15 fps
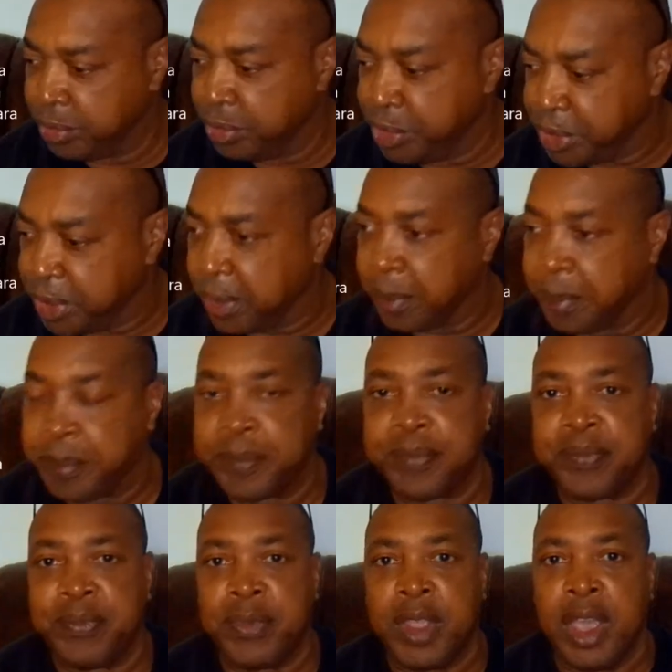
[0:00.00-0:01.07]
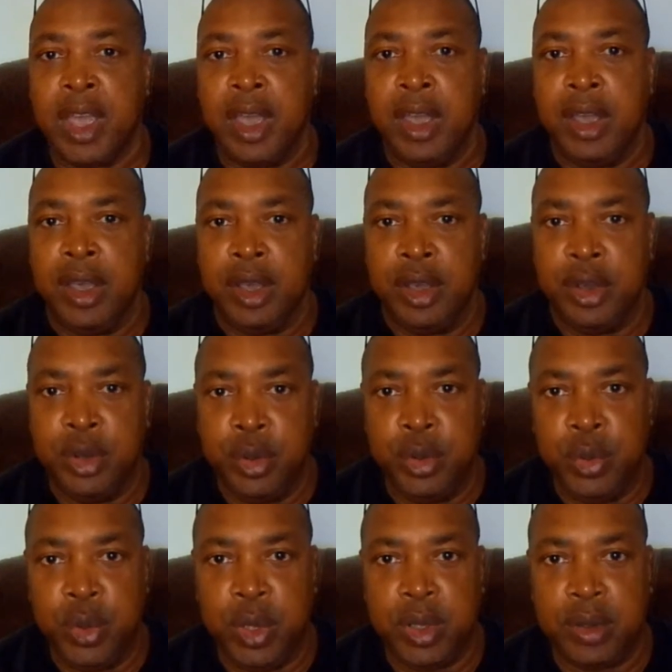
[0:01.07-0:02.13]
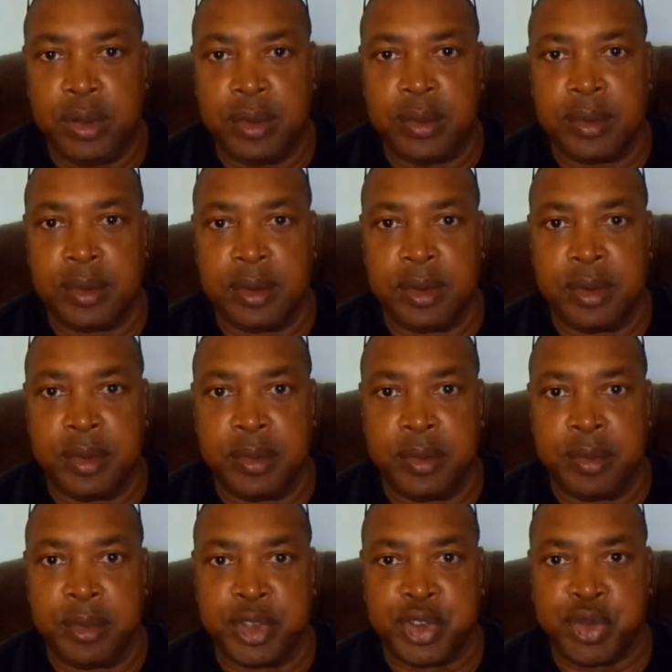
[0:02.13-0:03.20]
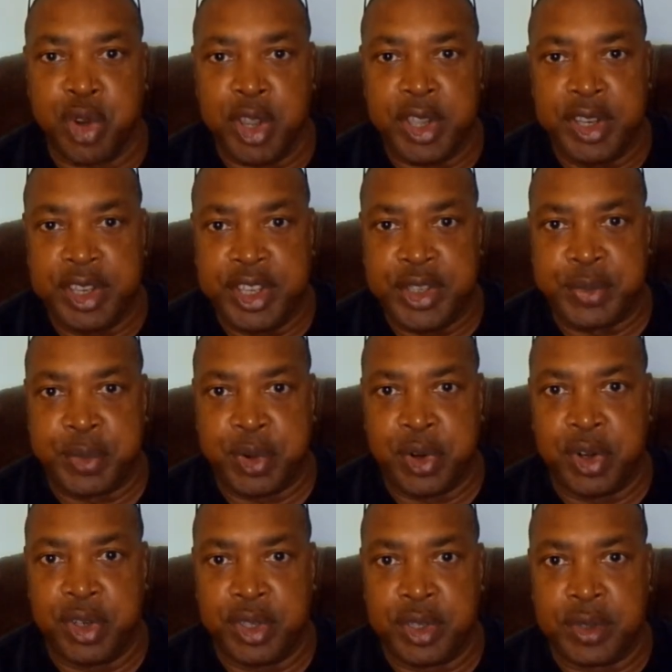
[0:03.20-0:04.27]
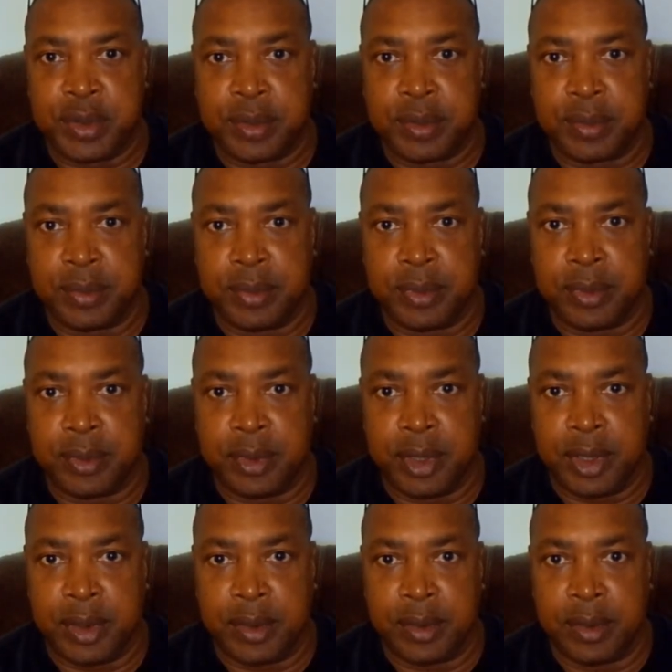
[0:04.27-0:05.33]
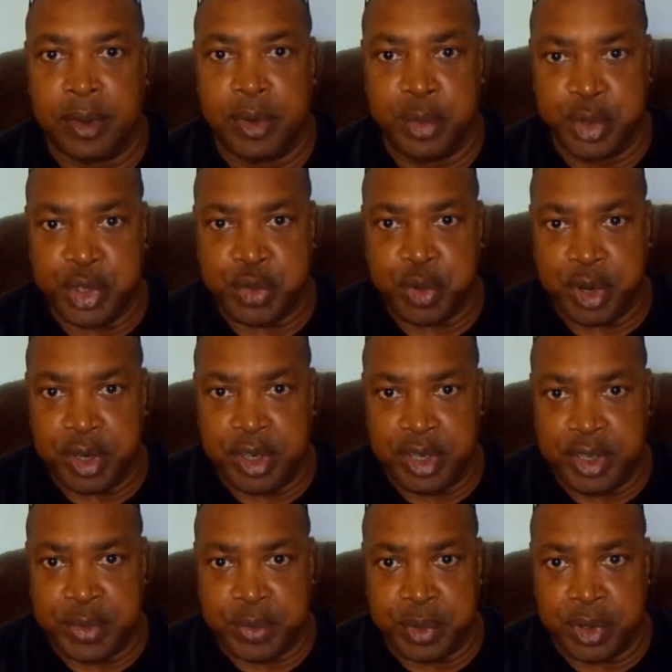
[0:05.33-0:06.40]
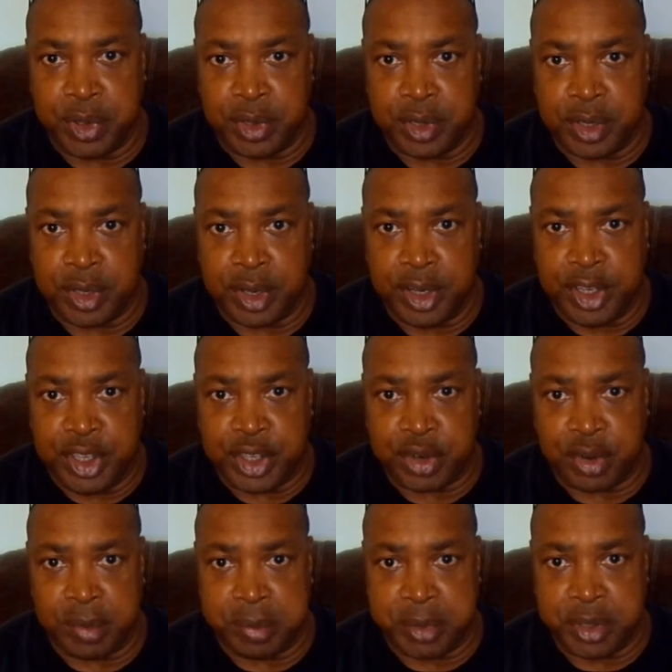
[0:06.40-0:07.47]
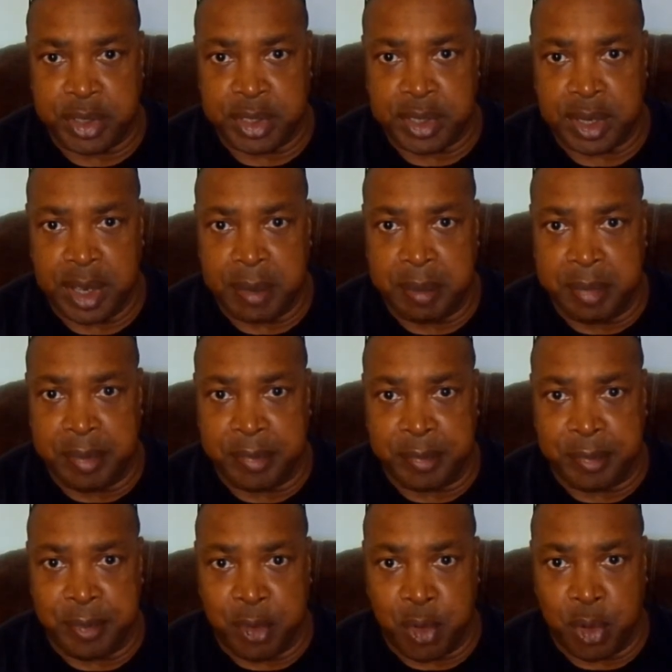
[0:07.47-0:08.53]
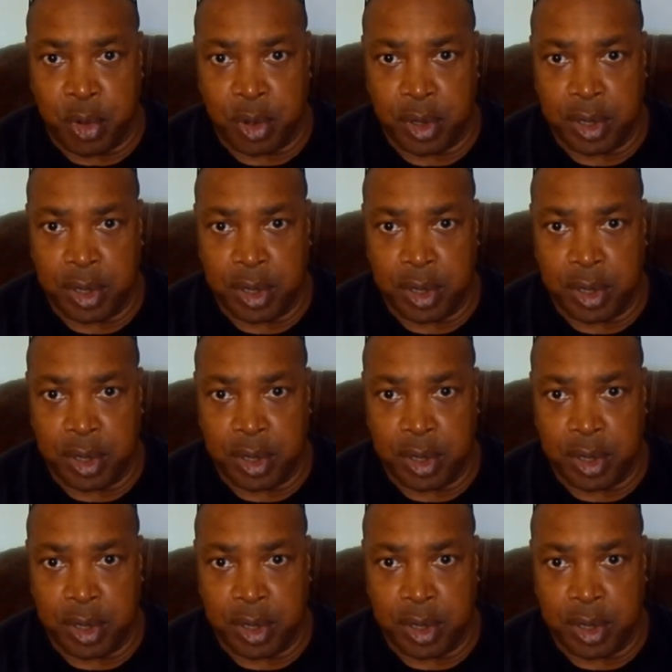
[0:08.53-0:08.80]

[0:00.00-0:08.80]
thing. Who was writing these words? Who was writing these words and these scriptures before